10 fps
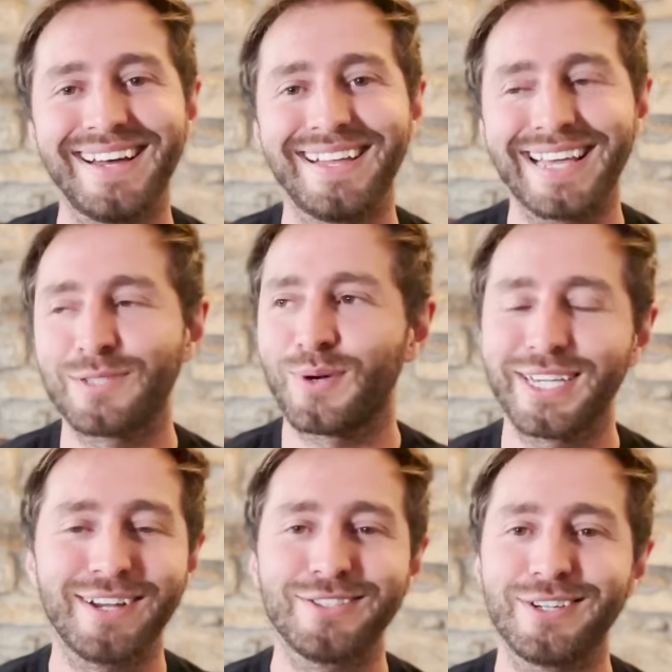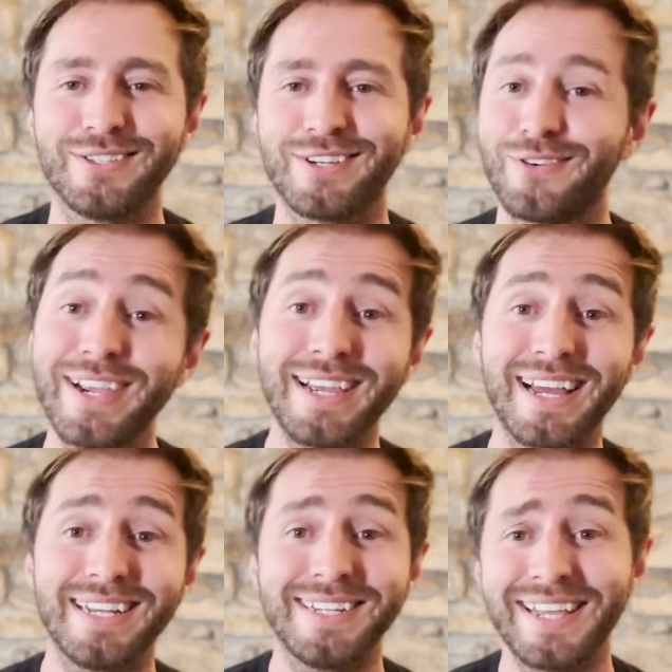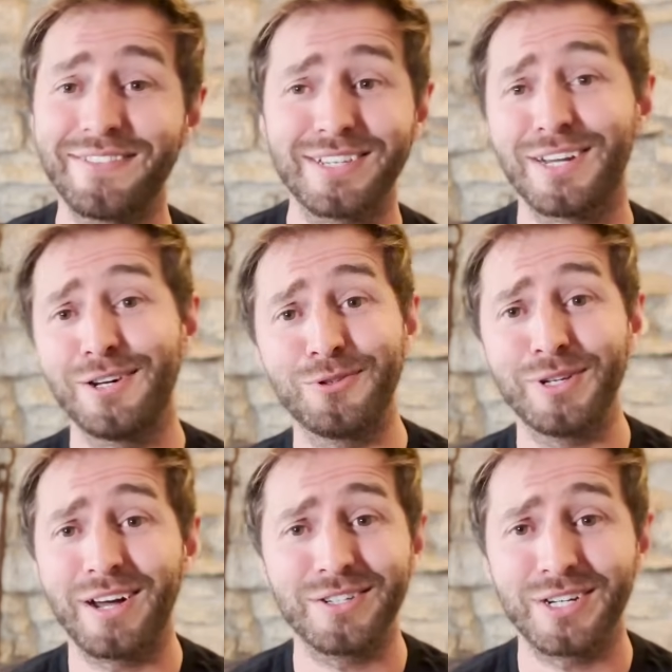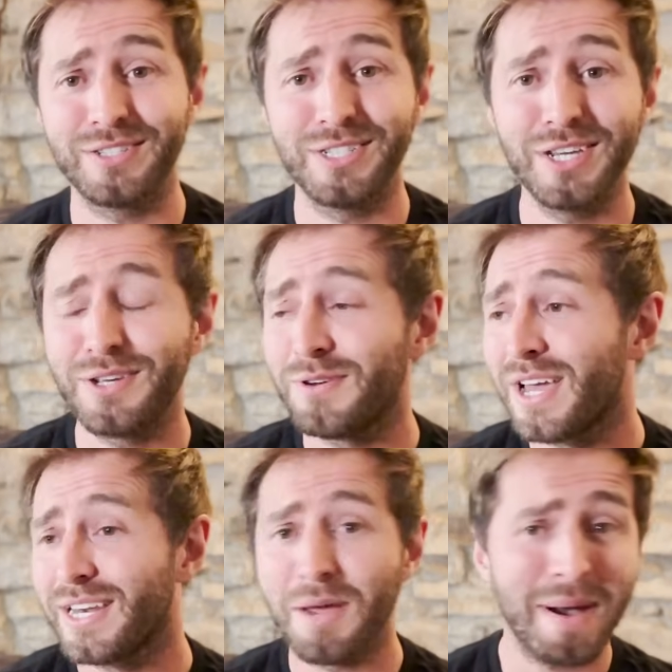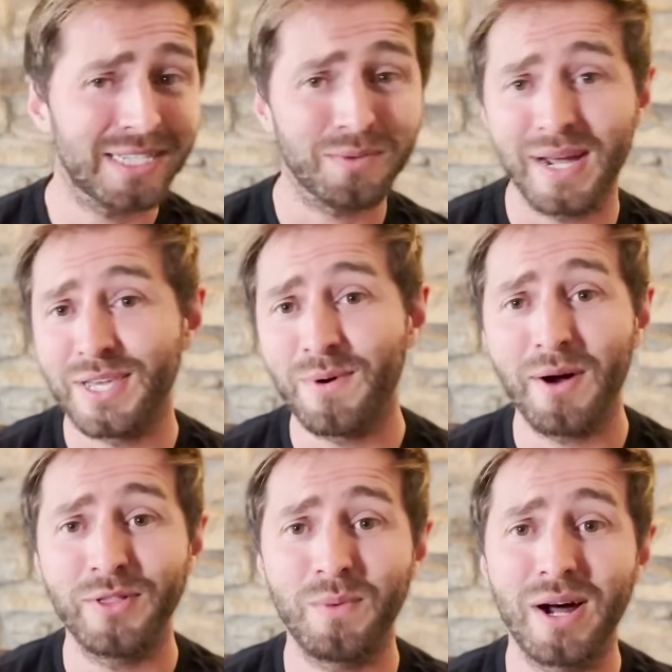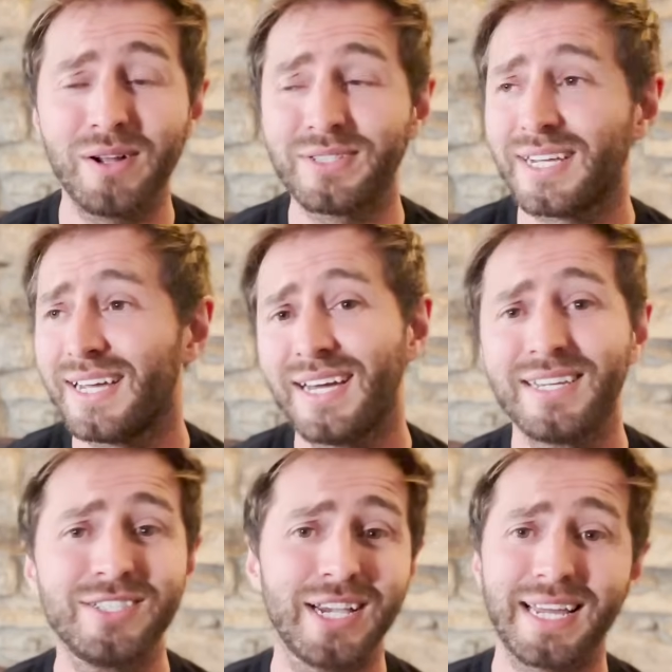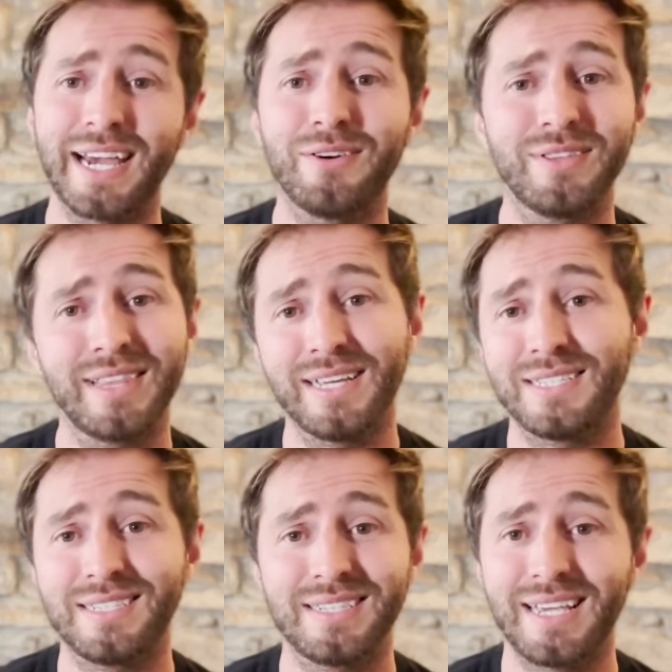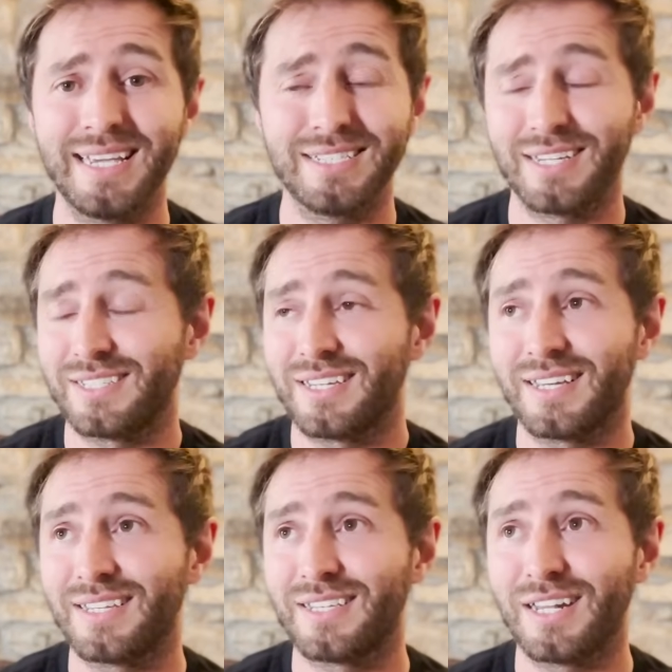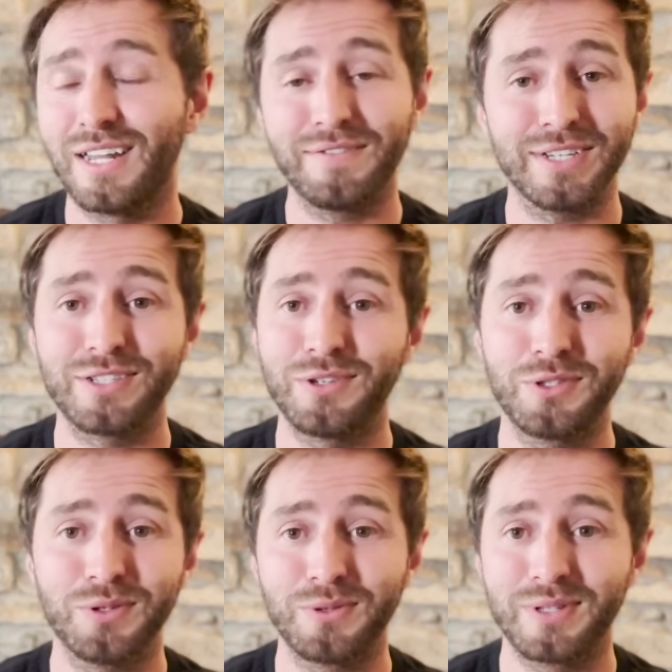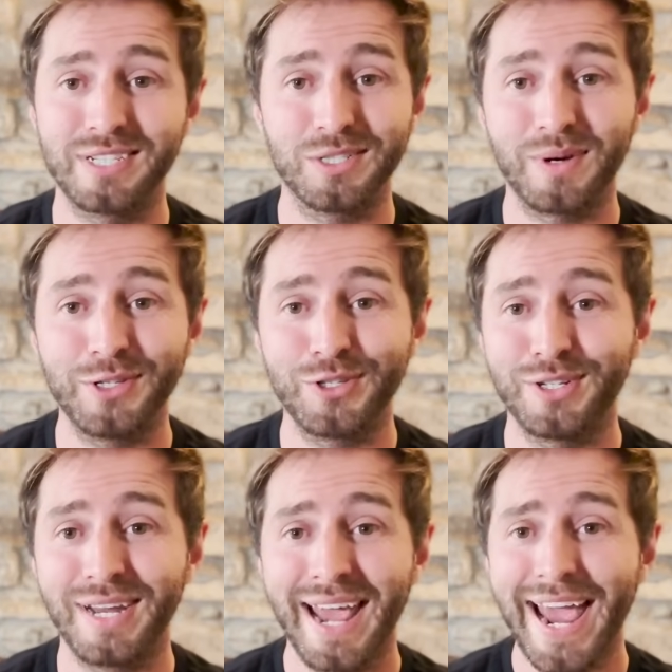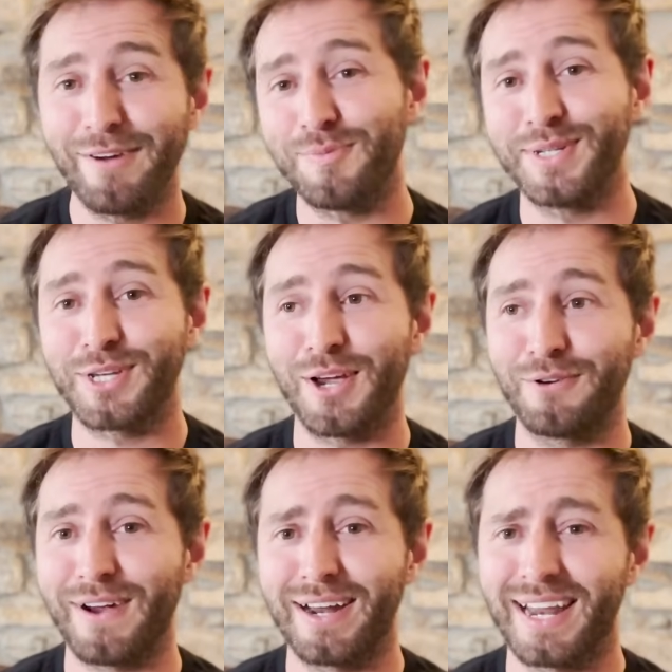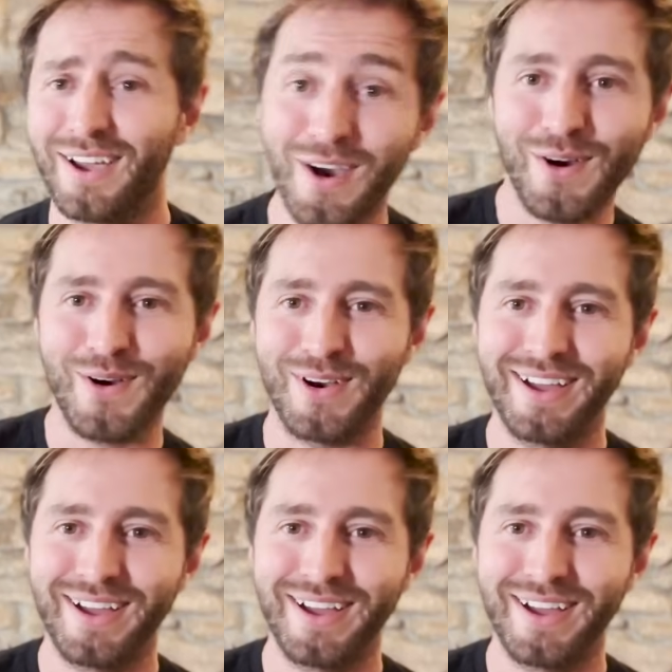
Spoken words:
that's why yarn shows are great. And if there's a local yarn show to you, no matter where you are in the world, check it out. It's such a lovely social situation. Everybody's going around like, oh,